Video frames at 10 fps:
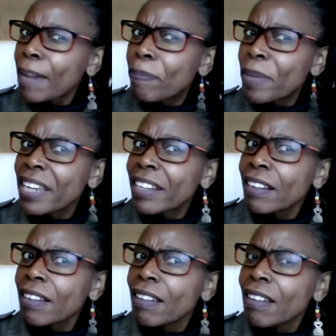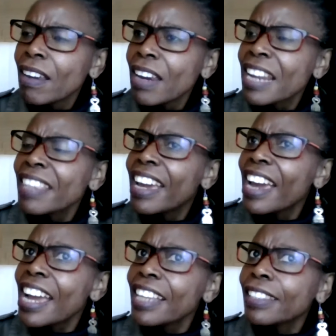being in the
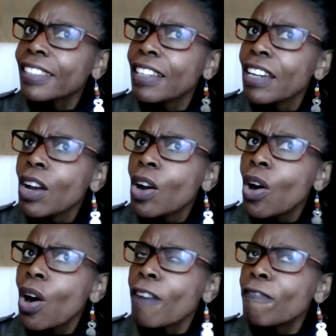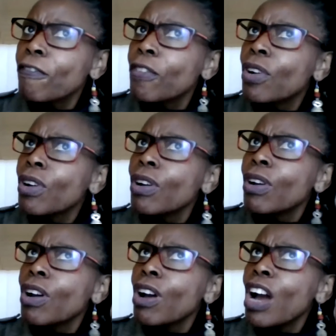hands of
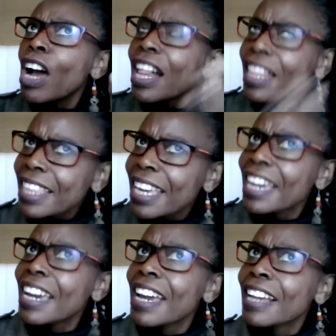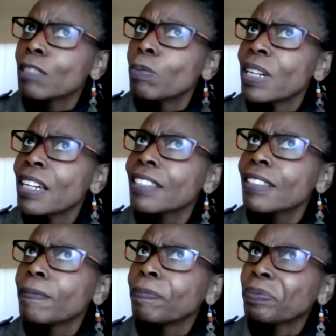healthcare experts,
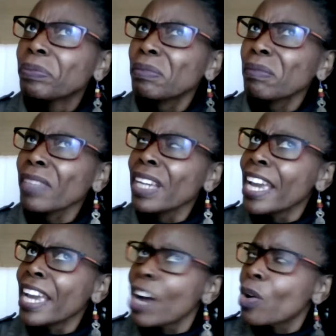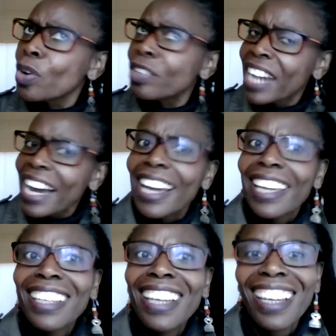and I could die.
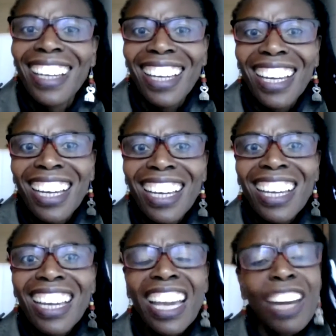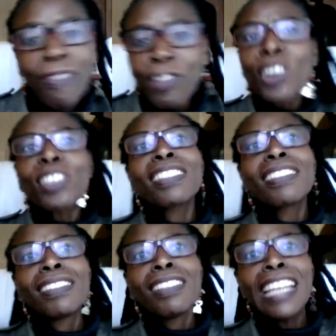And of course,
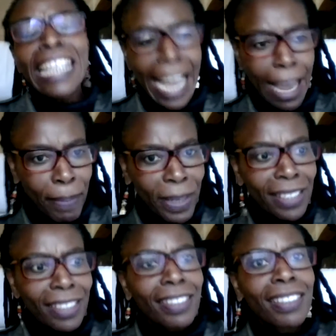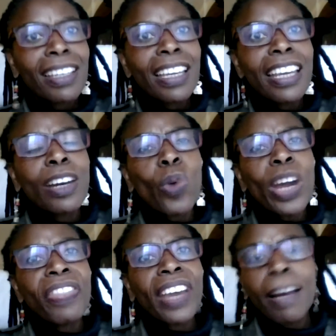it happens in a way
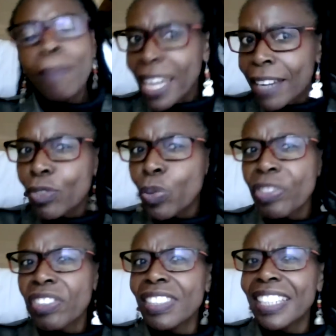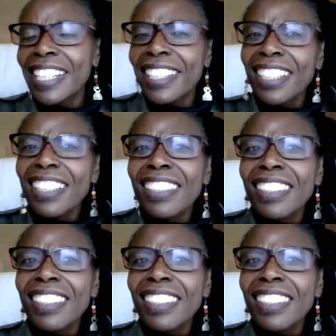that I'm left with stitches.